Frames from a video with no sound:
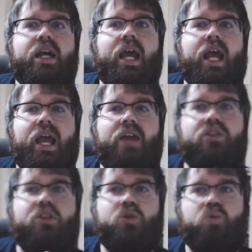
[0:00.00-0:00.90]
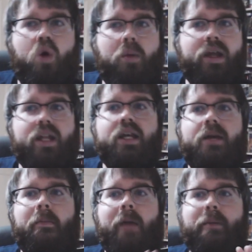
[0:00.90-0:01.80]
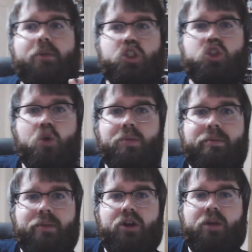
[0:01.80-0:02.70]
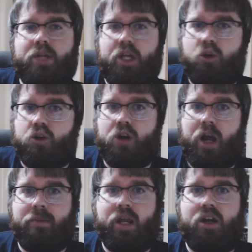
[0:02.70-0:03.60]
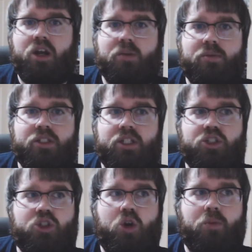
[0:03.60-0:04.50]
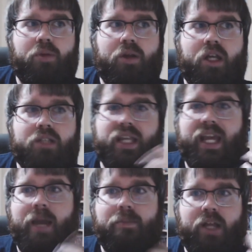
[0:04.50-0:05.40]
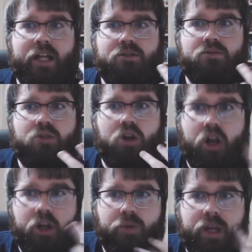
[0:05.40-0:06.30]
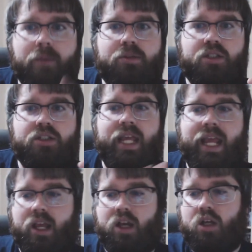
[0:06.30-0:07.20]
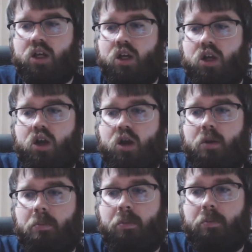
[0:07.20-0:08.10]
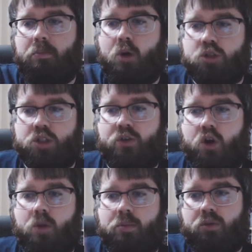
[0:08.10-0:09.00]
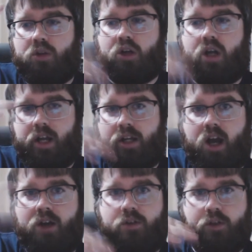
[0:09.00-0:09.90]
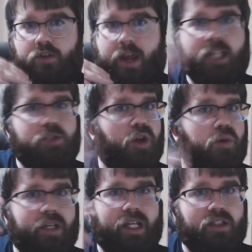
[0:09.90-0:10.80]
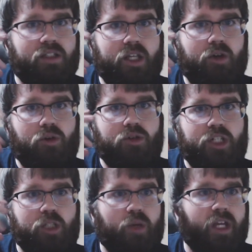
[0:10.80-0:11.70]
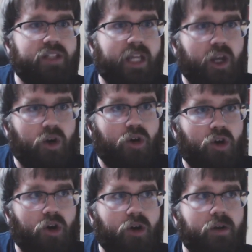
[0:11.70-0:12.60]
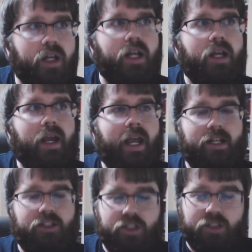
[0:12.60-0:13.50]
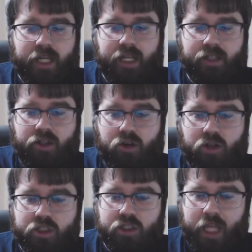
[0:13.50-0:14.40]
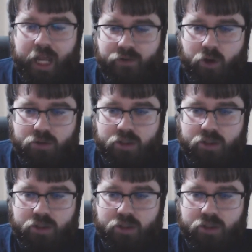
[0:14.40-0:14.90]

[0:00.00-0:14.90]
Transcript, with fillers: And this woman, I'm assuming Miriam killed her. I'm not 100% sure, but because they kept we kept seeing most of her, but they're cutting off her face. We don't really get to see who she is. We get to hear her, and she's saying, you know, a slave owns